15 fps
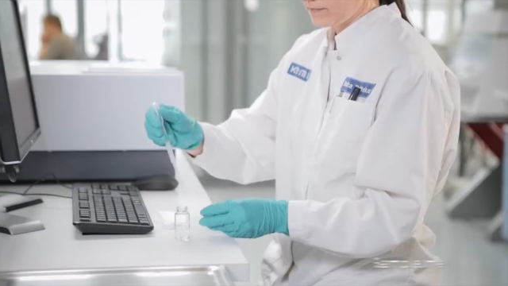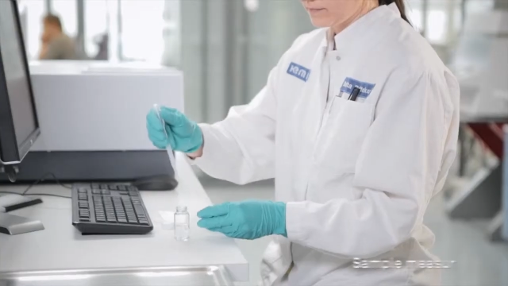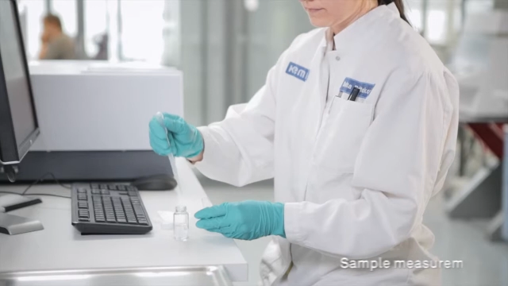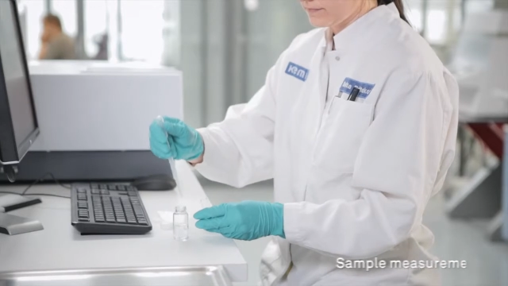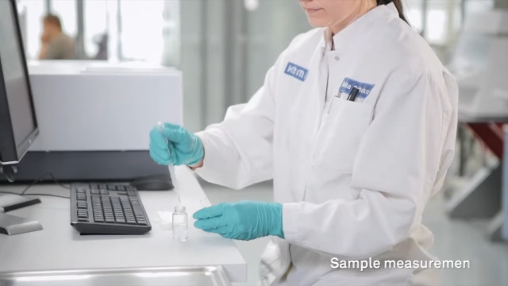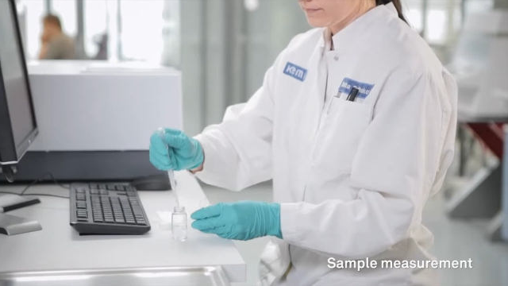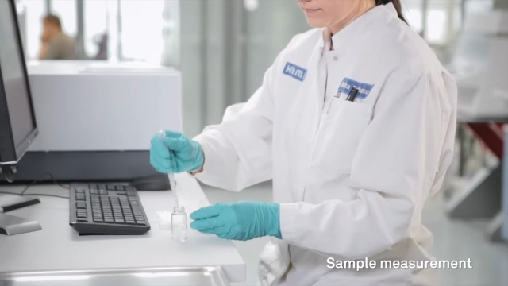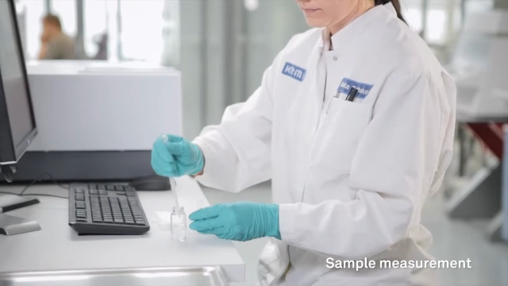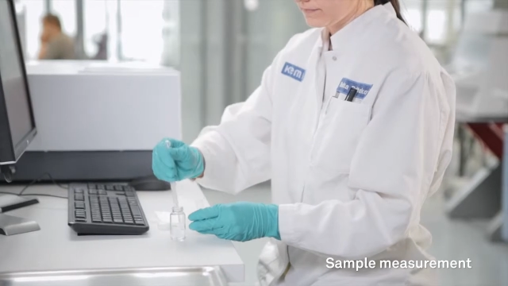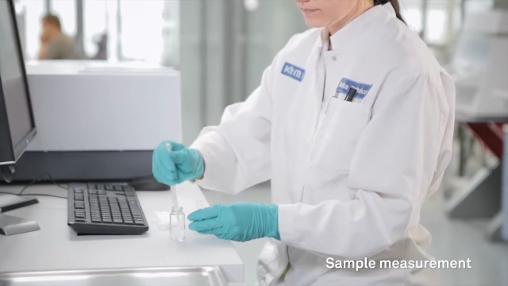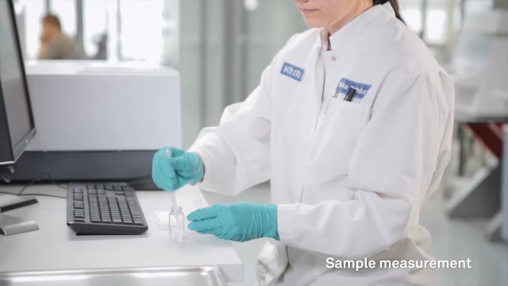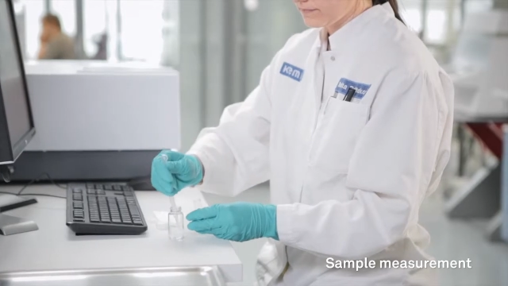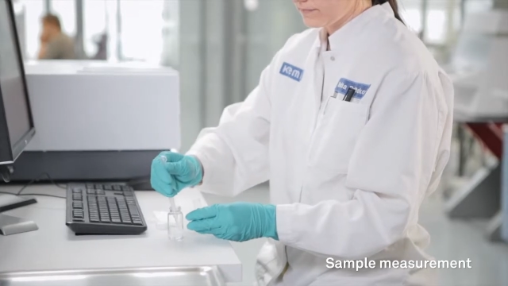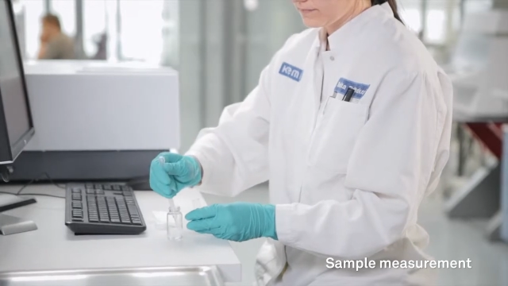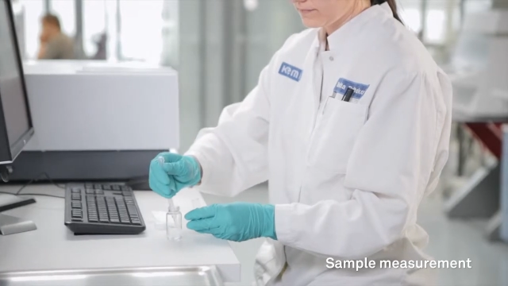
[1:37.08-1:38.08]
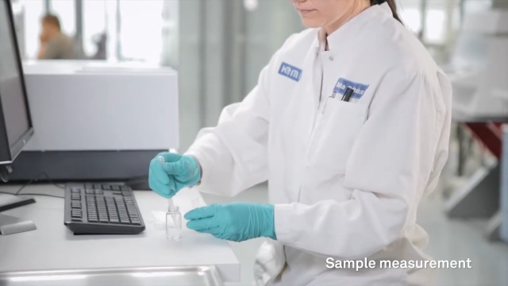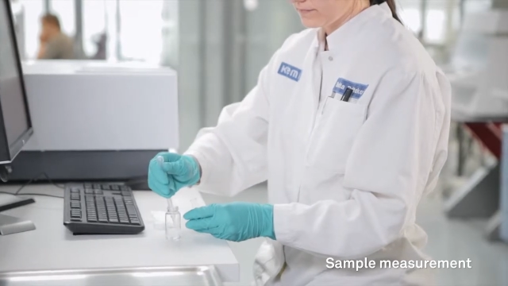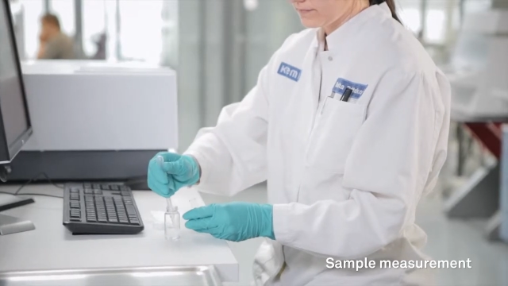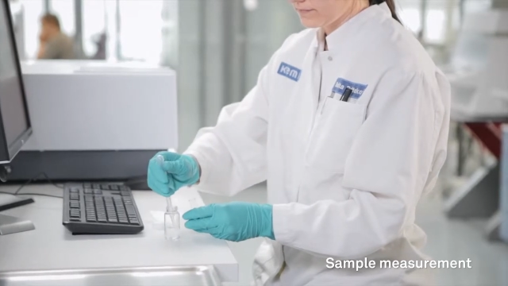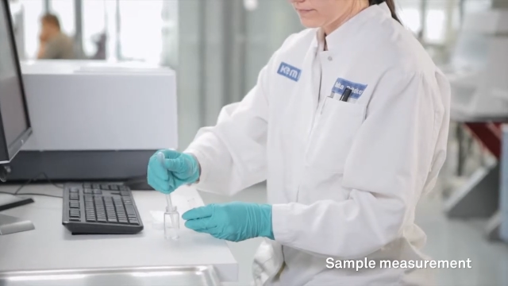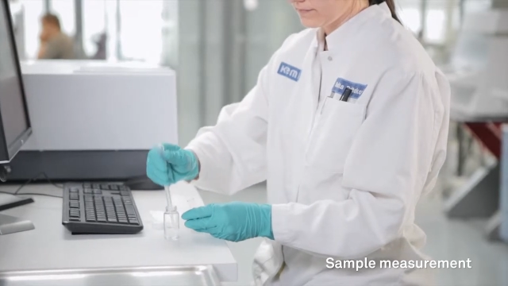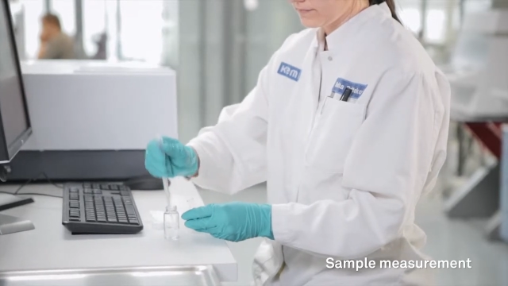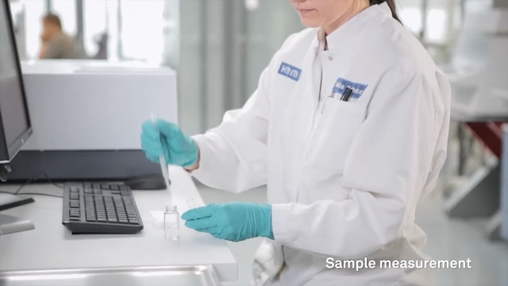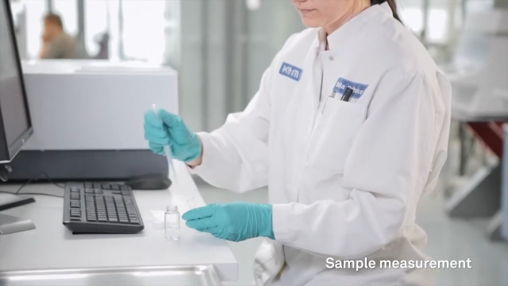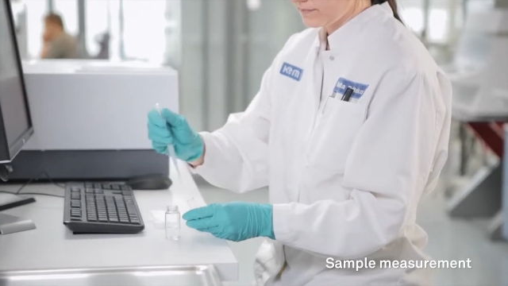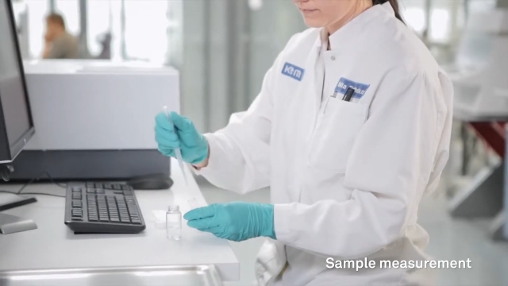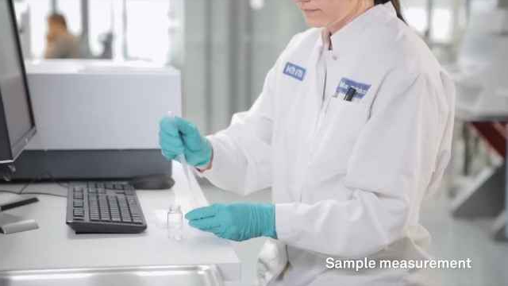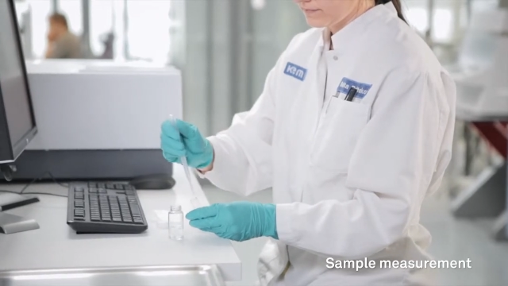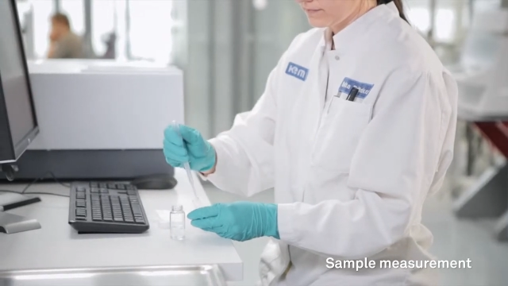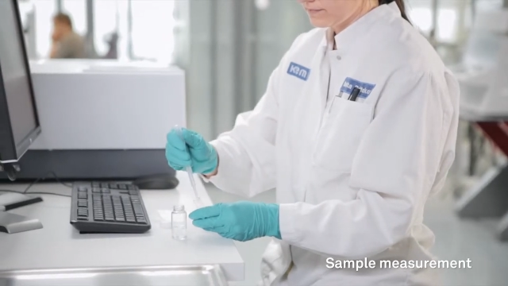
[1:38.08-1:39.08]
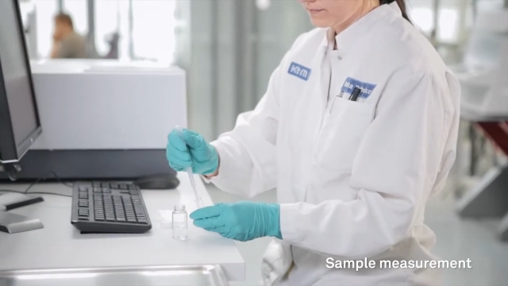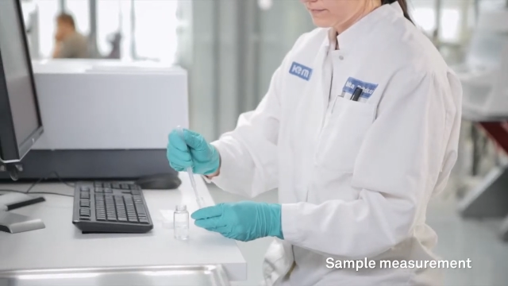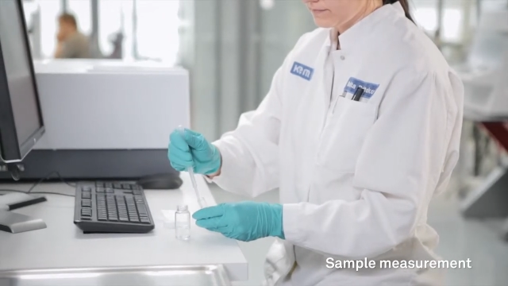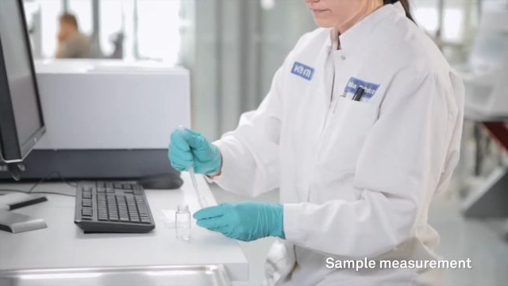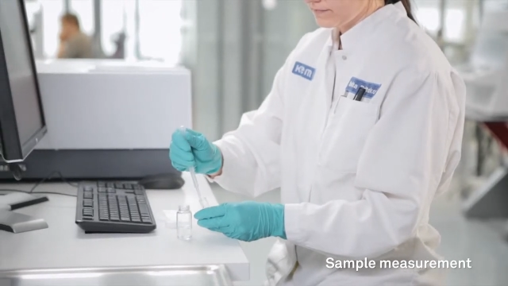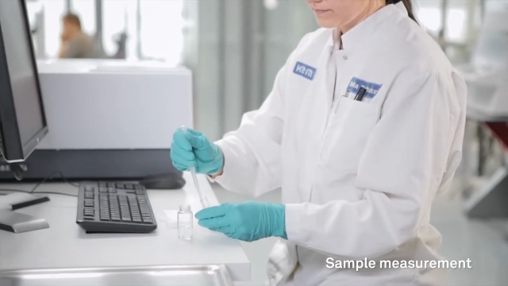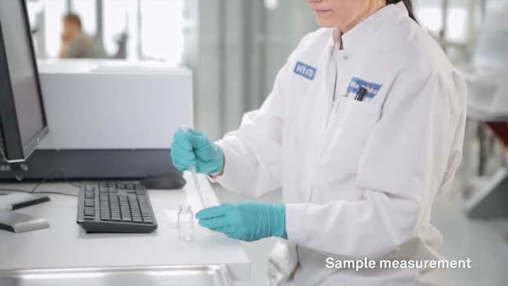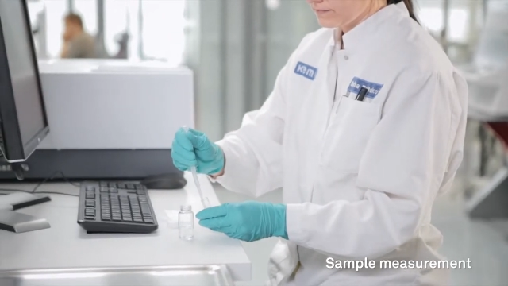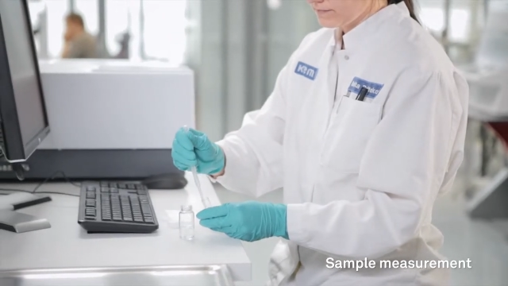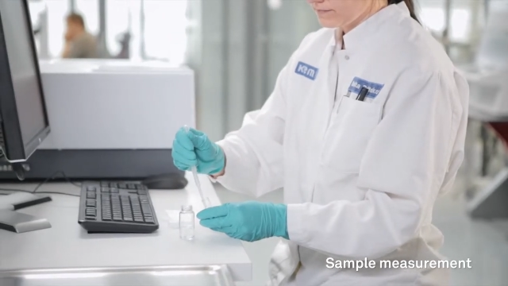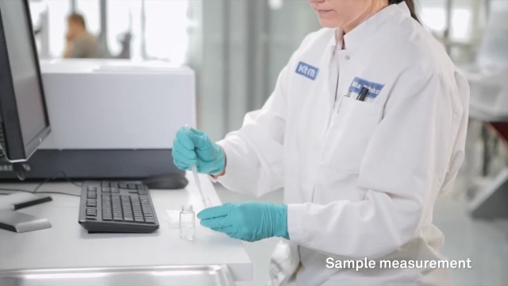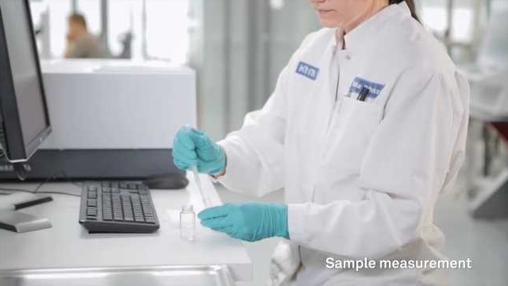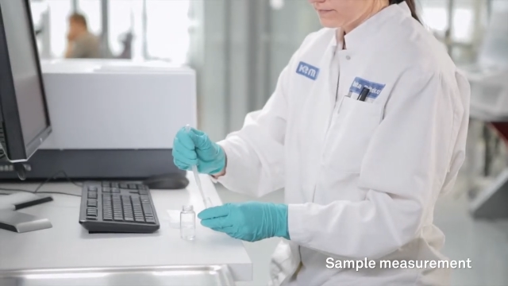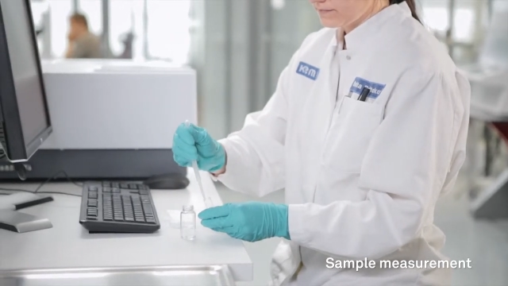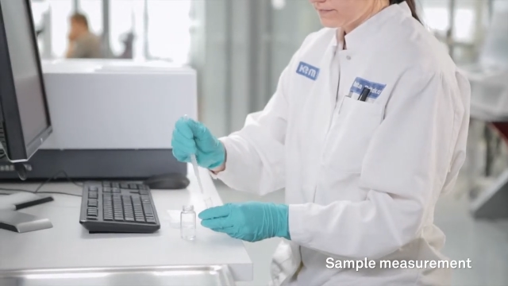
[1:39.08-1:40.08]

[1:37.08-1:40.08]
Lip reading: (no speaker visible)